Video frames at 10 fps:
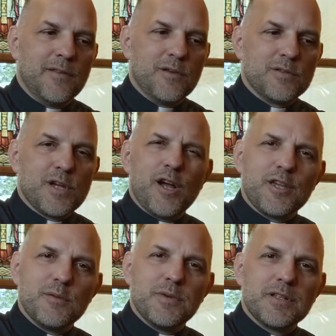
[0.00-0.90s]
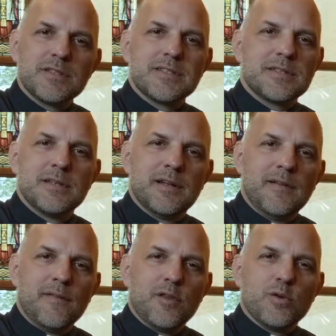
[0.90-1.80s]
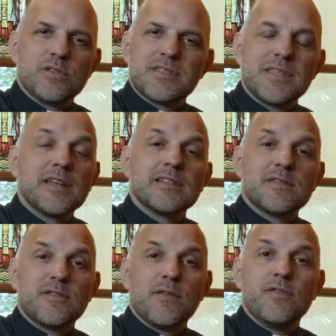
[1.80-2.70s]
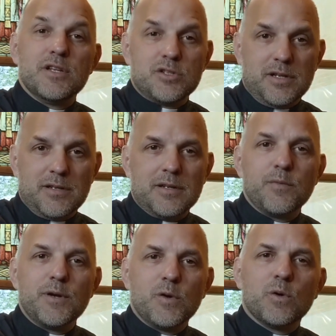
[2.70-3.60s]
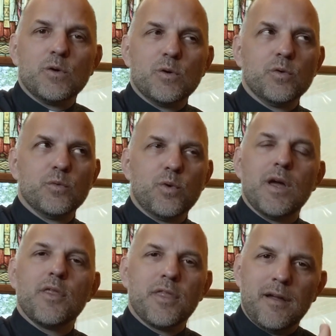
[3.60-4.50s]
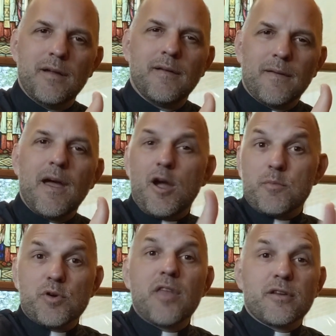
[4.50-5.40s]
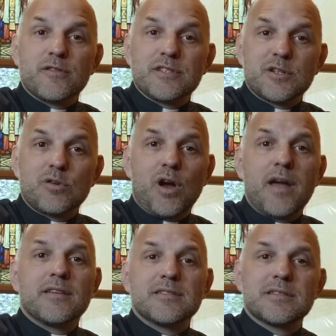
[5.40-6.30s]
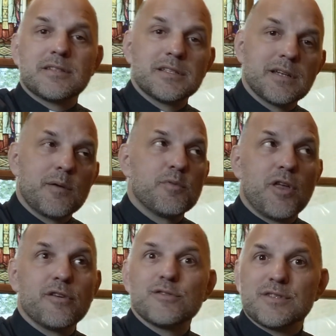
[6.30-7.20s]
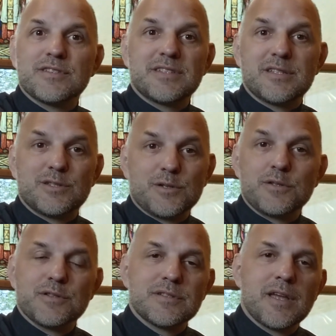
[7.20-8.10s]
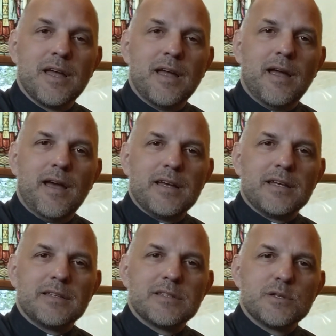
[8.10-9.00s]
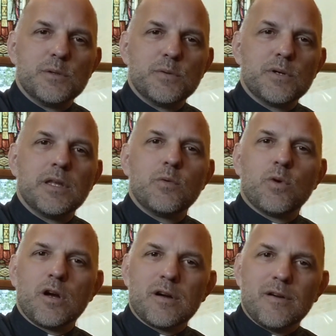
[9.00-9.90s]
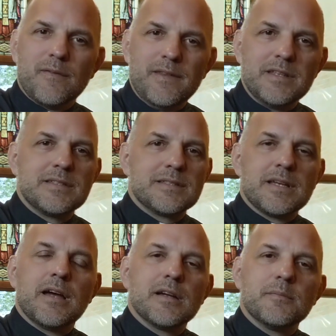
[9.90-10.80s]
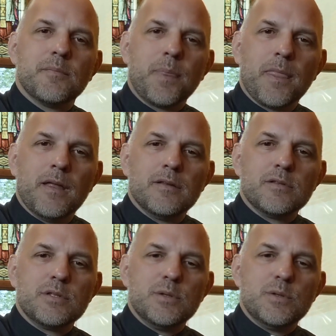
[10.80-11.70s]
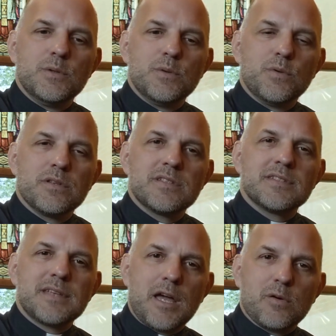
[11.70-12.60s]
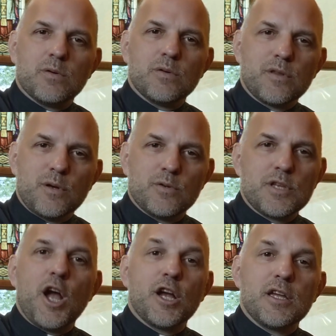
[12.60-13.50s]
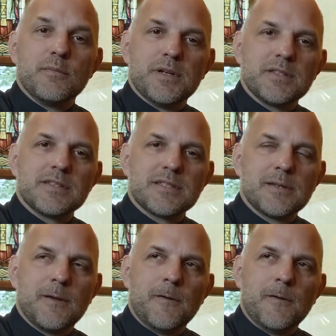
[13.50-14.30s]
those arguments, those things of division we hold with our brothers in Christ, our brothers and sisters, and to really work on this time to settle those arguments,